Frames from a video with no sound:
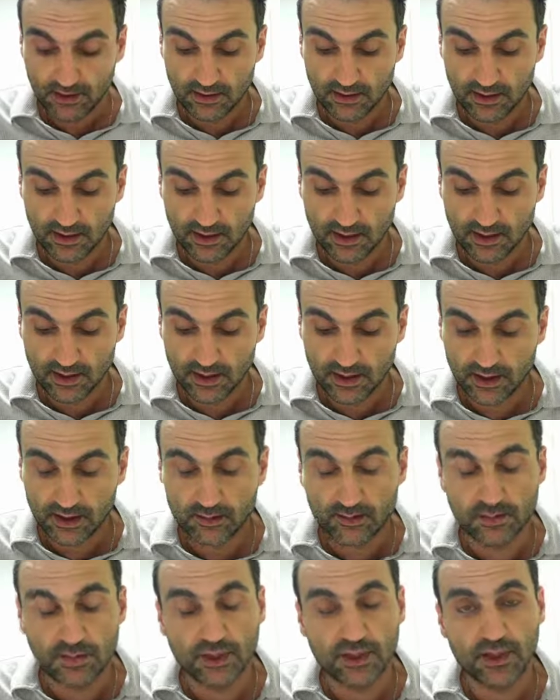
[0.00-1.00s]

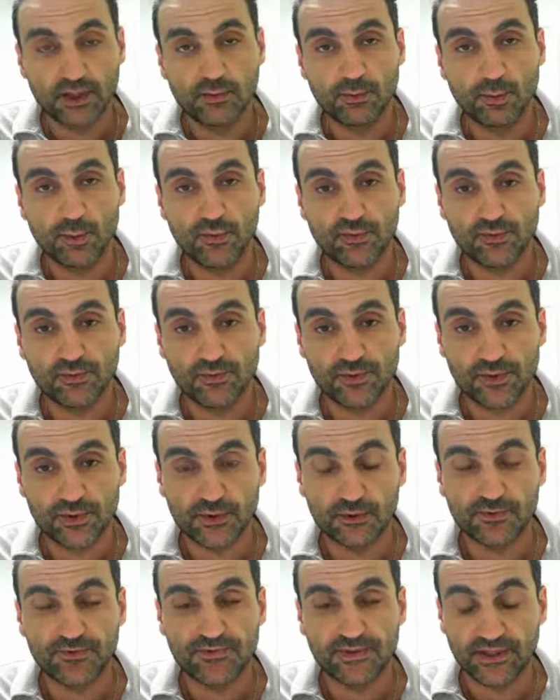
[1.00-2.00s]
you know, moves from
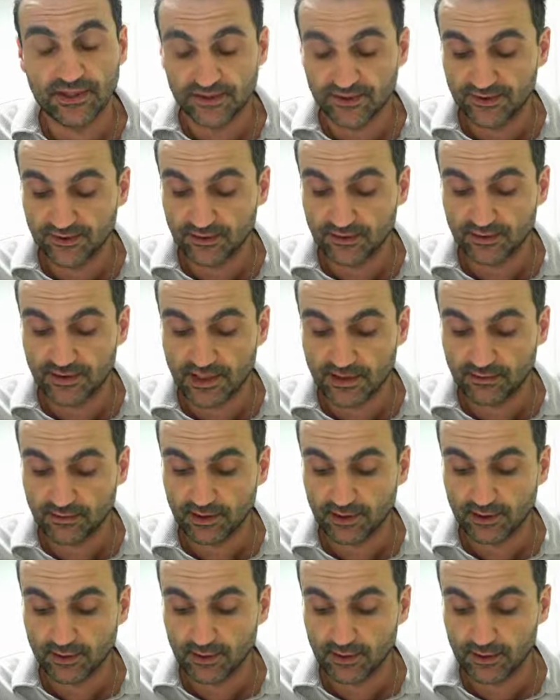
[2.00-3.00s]
school fates and
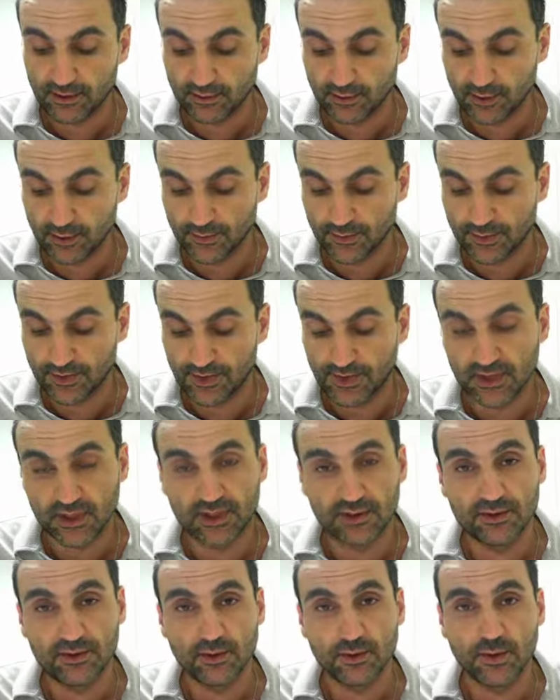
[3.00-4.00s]
Catholic youth groups
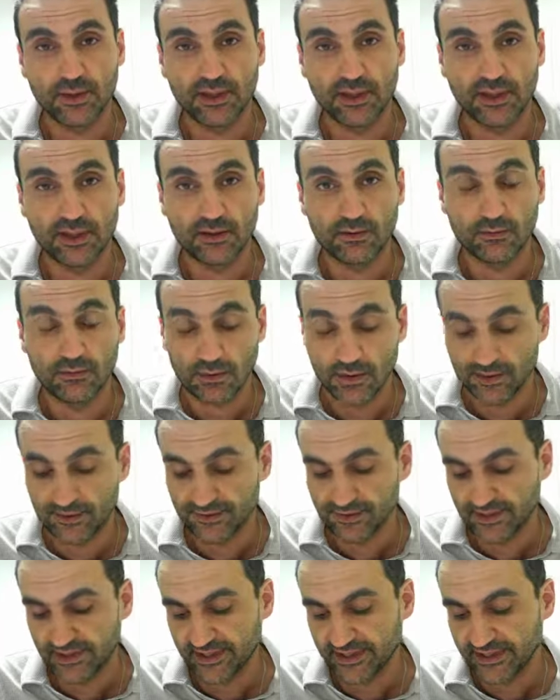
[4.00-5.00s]
to working at
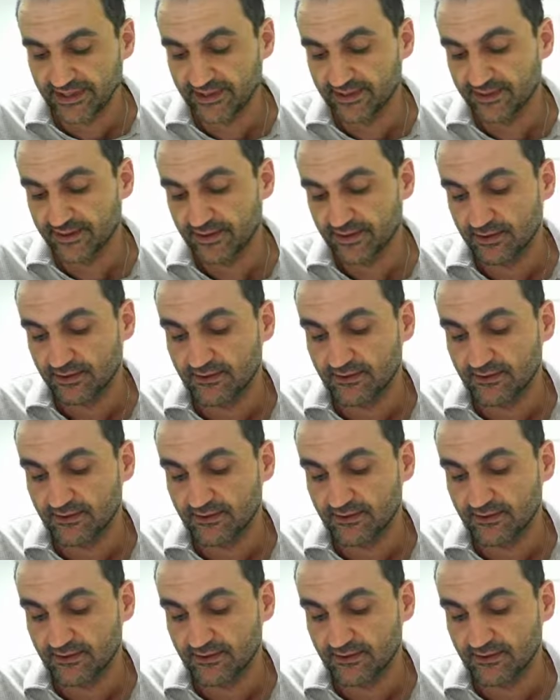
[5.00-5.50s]
Roselands,